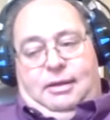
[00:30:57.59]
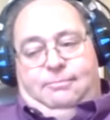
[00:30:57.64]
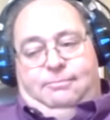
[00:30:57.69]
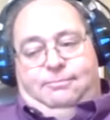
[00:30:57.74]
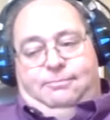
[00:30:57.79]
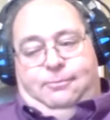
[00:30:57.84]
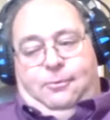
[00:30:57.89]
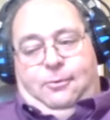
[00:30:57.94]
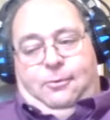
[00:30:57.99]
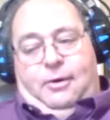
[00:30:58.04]

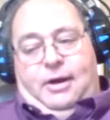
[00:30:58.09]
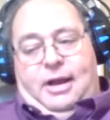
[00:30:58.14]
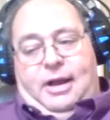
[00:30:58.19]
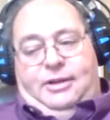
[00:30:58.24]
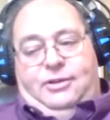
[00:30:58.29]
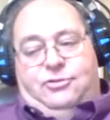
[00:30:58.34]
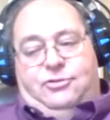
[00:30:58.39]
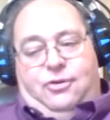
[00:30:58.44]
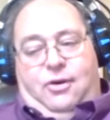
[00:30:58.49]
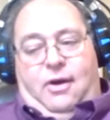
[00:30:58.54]
that
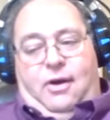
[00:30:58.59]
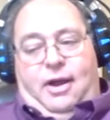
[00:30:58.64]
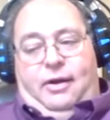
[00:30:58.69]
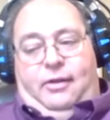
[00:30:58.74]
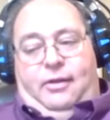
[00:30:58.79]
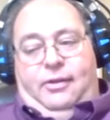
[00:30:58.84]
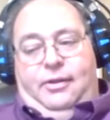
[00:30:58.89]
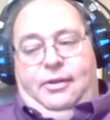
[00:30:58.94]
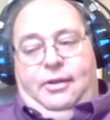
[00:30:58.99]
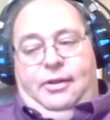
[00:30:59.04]
exist
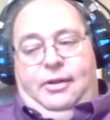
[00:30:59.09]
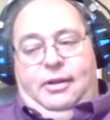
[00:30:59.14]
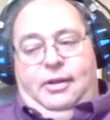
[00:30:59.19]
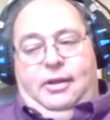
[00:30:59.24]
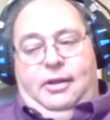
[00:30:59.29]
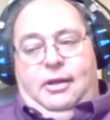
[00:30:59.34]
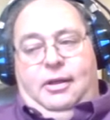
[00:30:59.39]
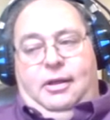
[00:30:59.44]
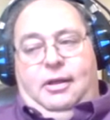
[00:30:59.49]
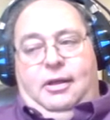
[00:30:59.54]
in small
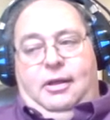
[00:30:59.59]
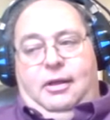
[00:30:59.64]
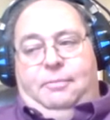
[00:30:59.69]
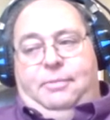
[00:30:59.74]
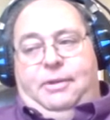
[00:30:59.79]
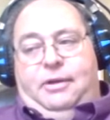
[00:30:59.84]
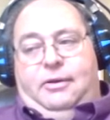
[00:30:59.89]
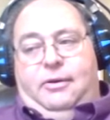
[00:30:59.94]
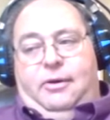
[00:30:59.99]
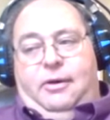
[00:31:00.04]
claims
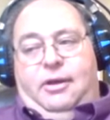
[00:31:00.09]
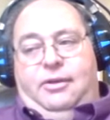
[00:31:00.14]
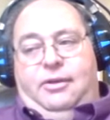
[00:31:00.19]
court,